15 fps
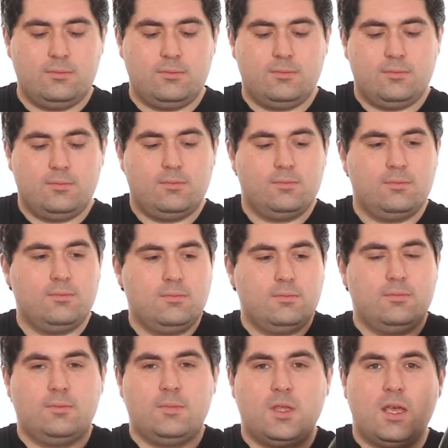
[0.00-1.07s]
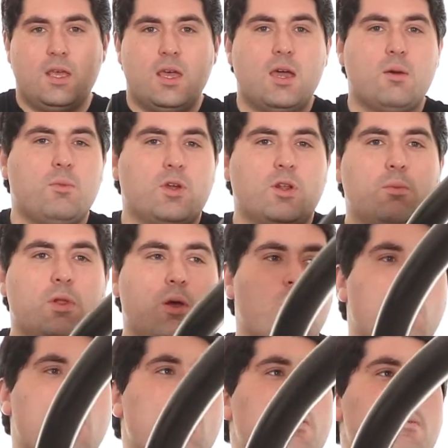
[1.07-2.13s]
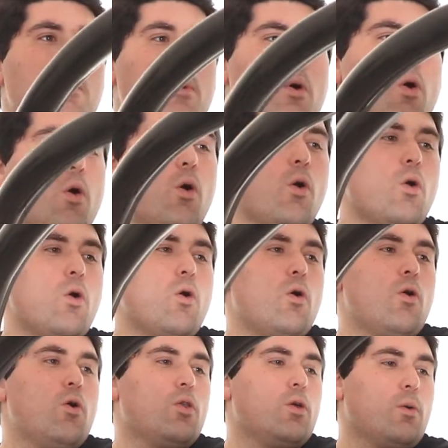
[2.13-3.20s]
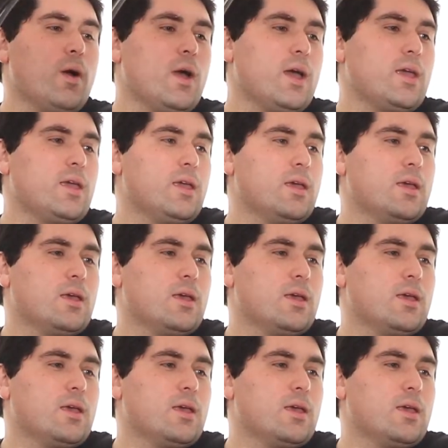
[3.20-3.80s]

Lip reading: I'm going to blow it up all the way,